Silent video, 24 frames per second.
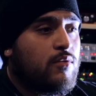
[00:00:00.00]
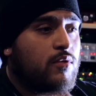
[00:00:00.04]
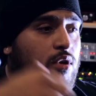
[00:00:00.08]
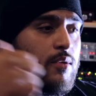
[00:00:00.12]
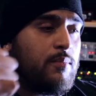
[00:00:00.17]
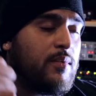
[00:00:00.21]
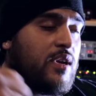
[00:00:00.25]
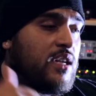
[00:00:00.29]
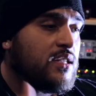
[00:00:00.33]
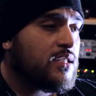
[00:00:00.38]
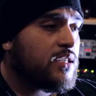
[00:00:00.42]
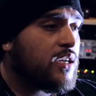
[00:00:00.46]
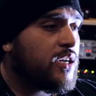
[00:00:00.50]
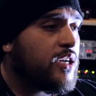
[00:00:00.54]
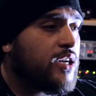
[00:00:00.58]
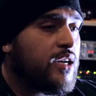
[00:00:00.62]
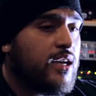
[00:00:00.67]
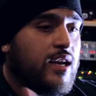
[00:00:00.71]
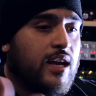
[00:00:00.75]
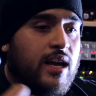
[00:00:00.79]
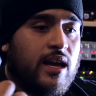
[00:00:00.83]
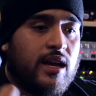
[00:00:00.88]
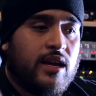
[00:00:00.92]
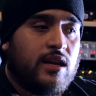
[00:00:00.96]
where I'm
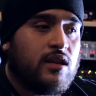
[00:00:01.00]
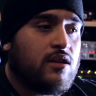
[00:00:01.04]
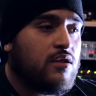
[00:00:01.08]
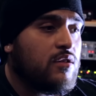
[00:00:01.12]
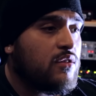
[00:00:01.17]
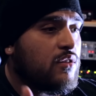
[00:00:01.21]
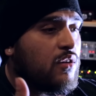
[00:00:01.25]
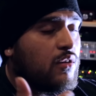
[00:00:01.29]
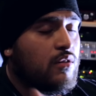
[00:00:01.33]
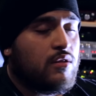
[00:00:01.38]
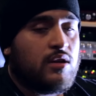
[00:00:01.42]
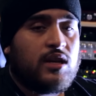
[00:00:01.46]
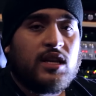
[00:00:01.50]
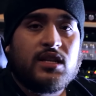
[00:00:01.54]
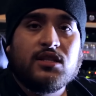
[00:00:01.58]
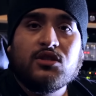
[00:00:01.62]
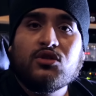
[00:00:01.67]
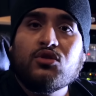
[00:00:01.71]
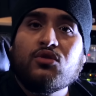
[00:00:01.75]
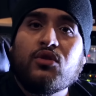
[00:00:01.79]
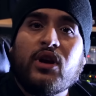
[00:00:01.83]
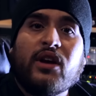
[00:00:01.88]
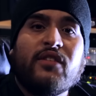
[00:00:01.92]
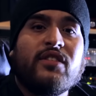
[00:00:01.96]
interning at, and you know,
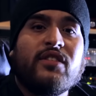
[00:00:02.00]
let's do